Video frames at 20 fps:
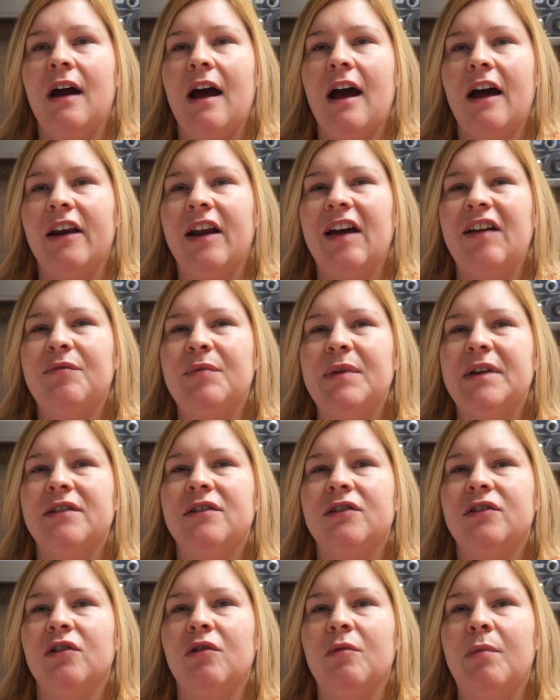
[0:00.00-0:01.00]
And I've been
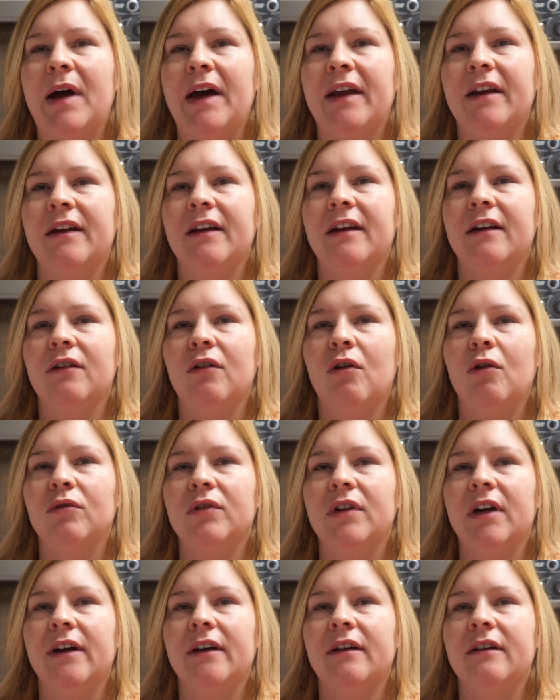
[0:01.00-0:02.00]
so panicking all
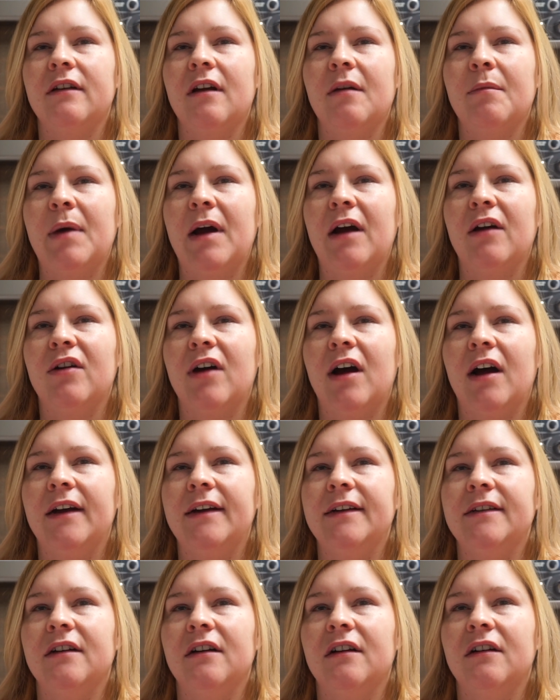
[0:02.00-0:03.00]
night about
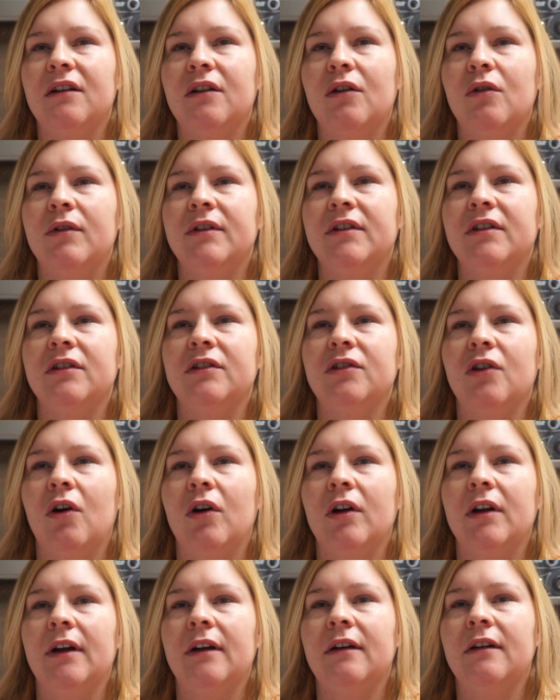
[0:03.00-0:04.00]
Ida going to the
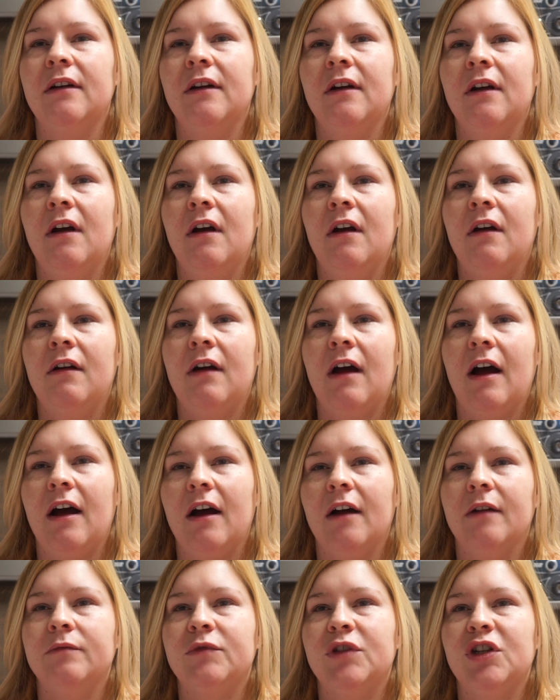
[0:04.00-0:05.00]
toilet.
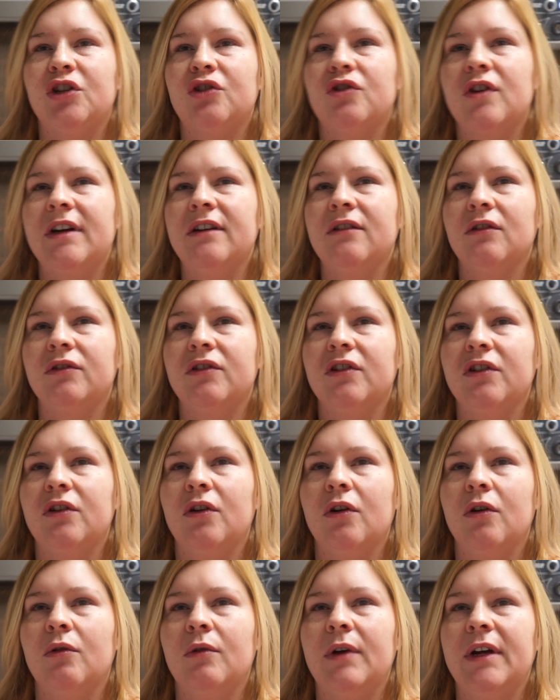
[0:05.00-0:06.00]
She's trained not to
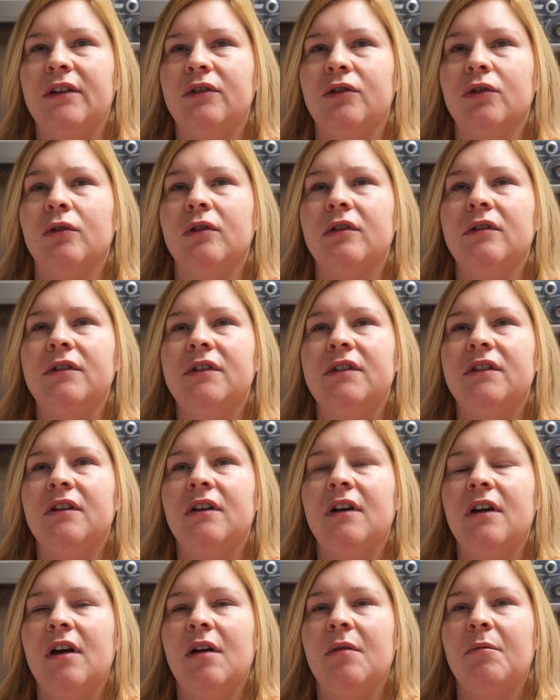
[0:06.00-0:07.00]
go indoors,
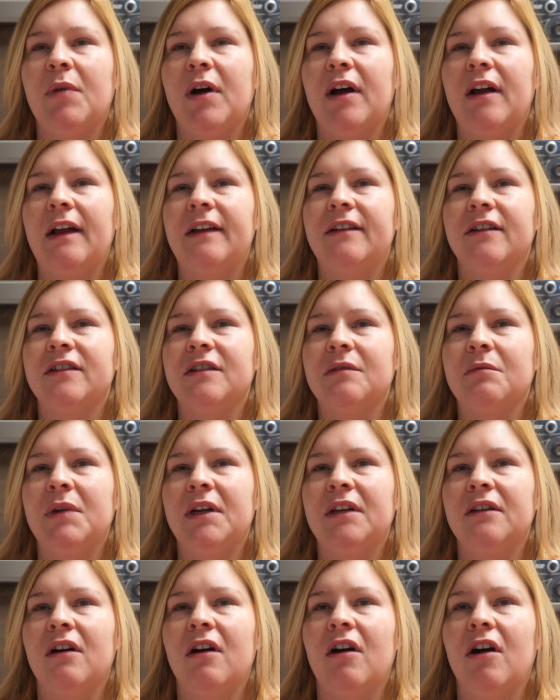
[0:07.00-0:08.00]
but it doesn't
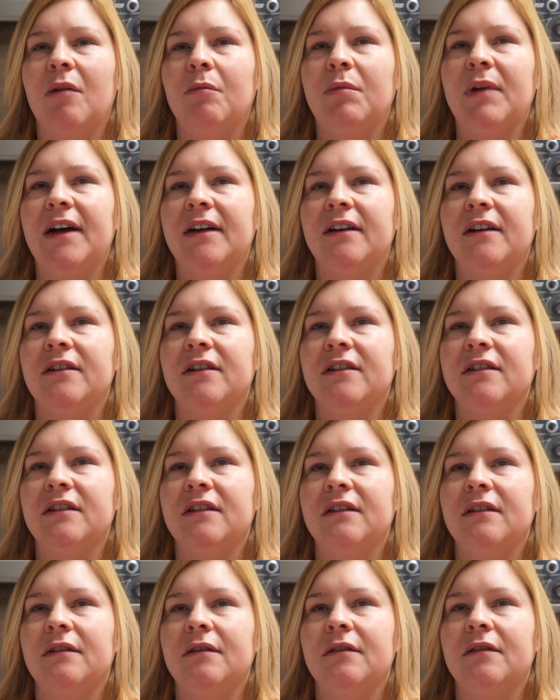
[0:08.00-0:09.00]
mean that her bladder
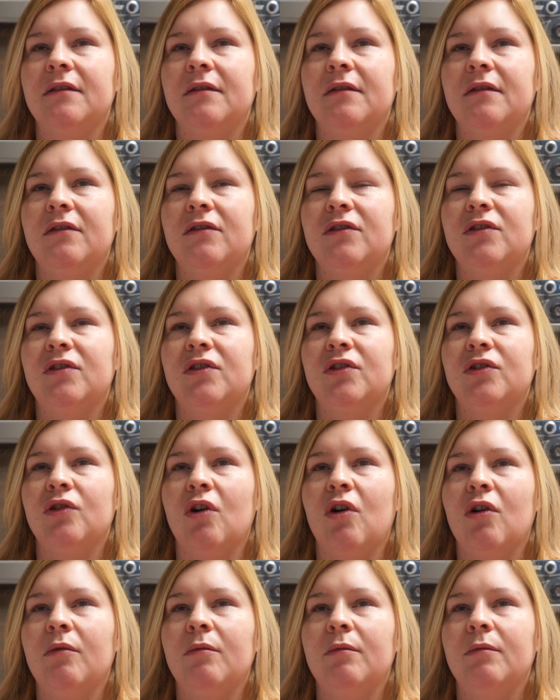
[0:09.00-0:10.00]
doesn't
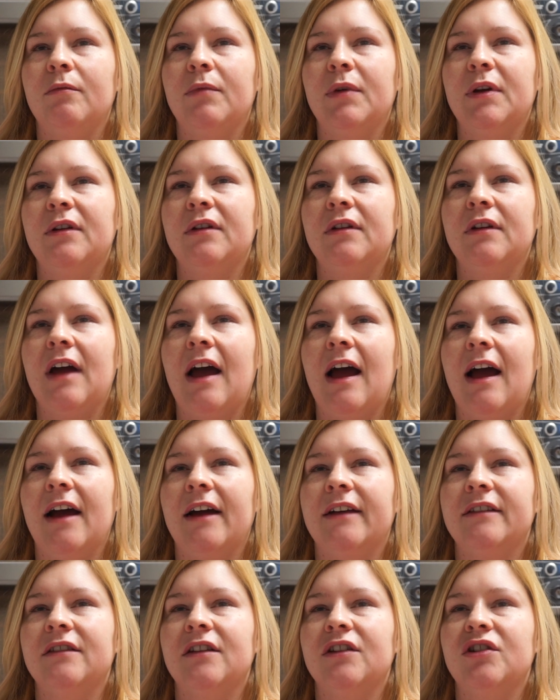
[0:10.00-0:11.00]
stop
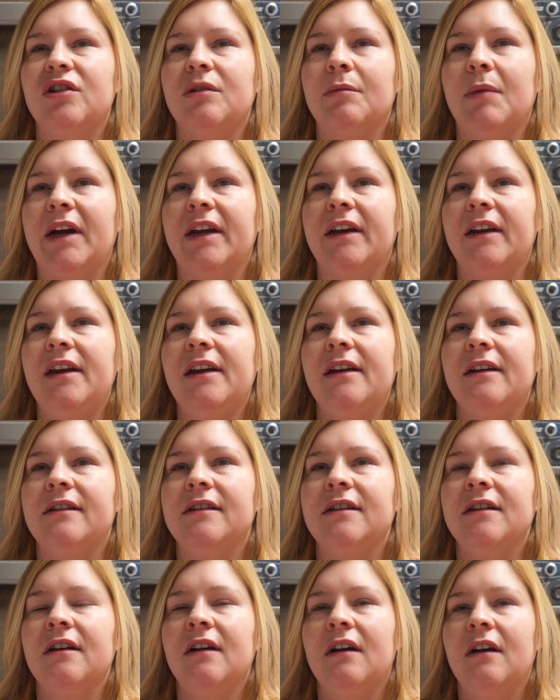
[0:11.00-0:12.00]
and that she might need.